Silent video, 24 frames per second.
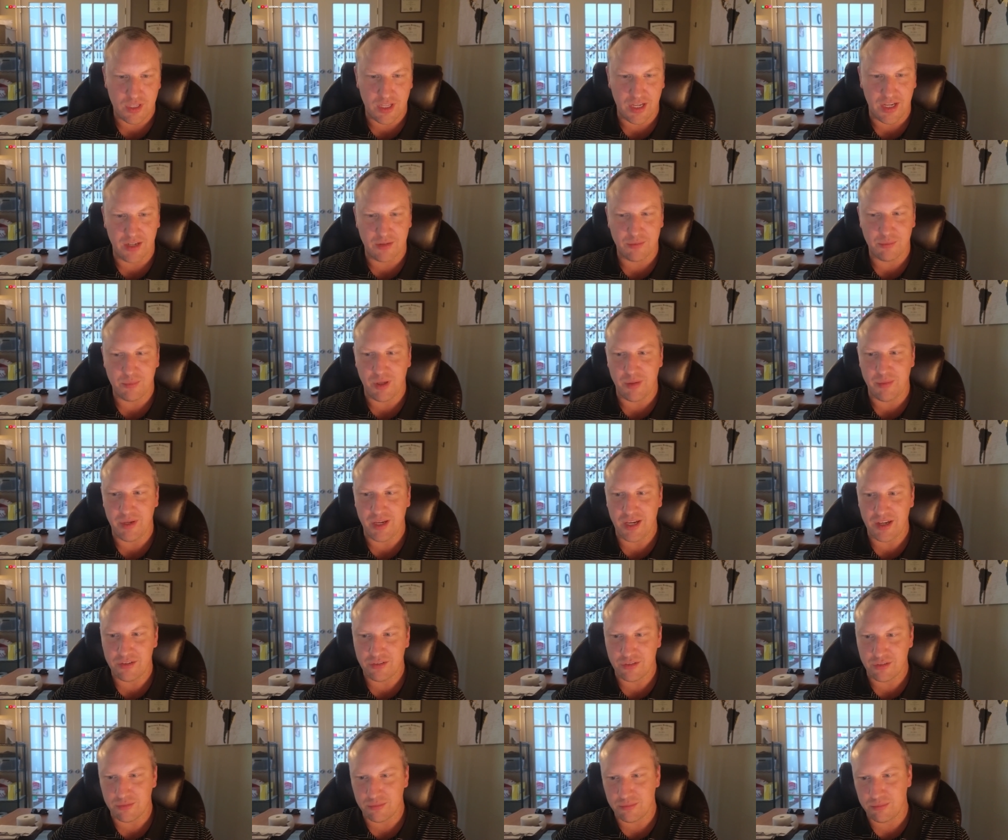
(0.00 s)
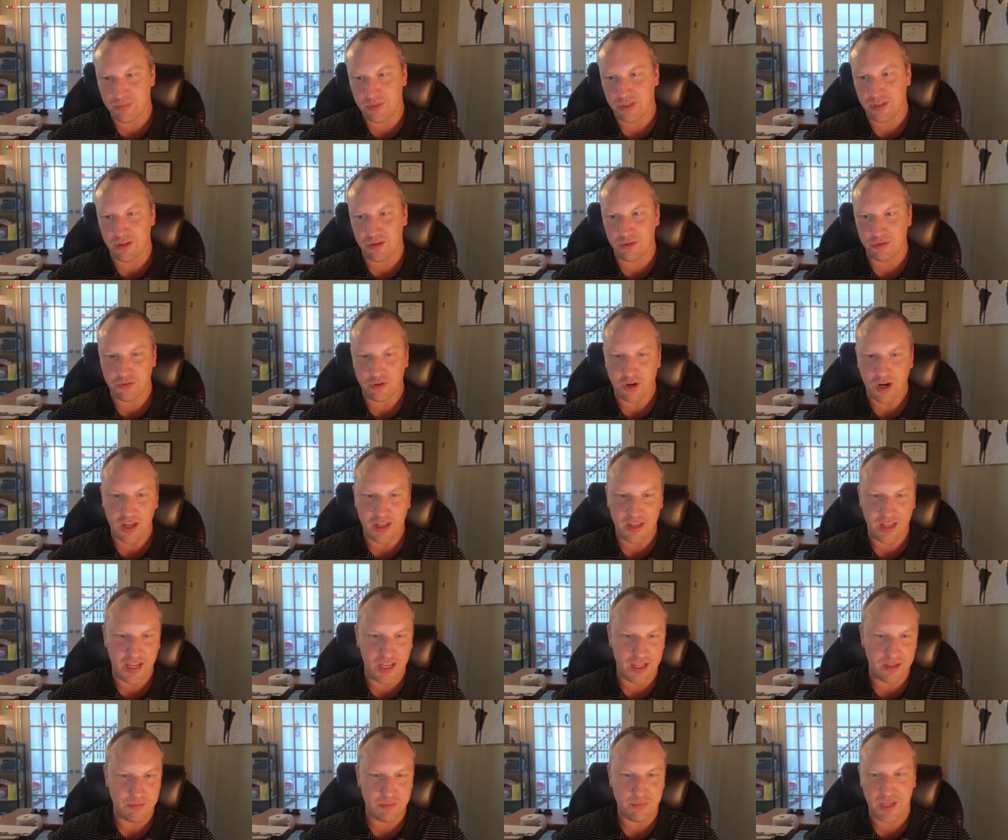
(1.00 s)
Like maybe I should you know try
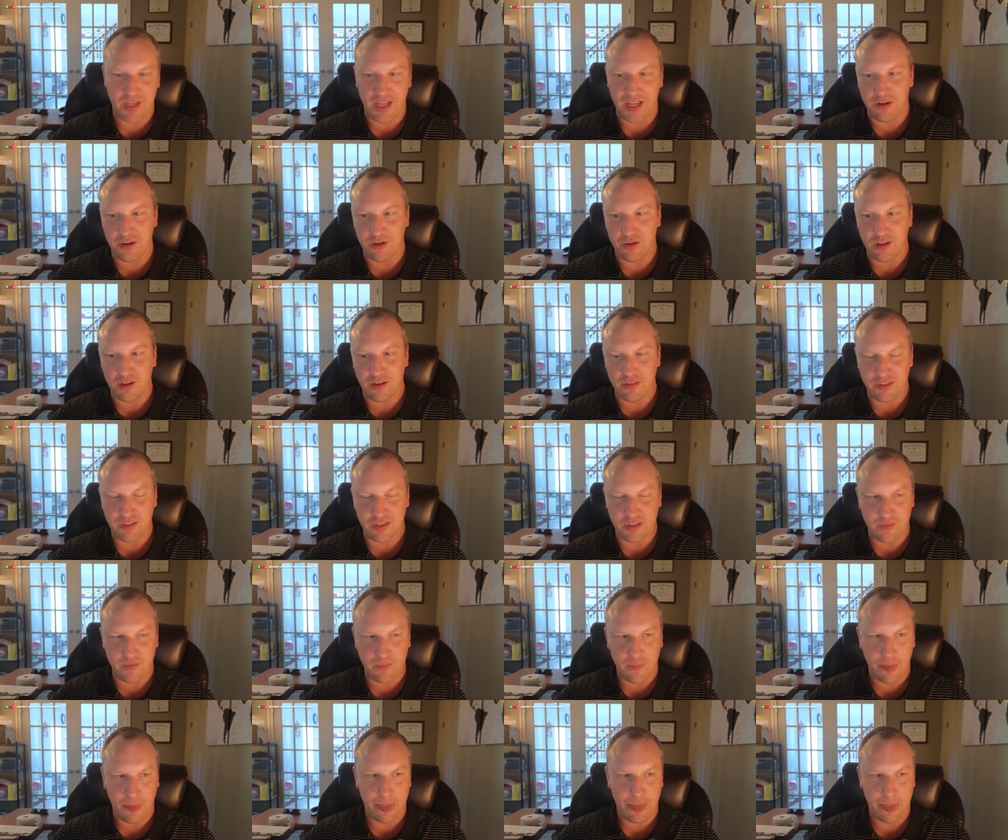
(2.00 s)
that angle of it.